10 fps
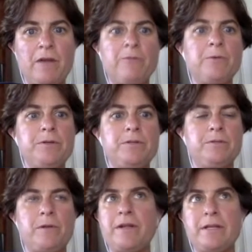everyone
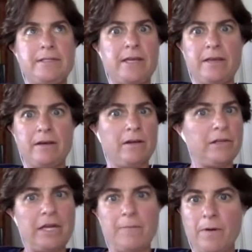who's ready to take a leap.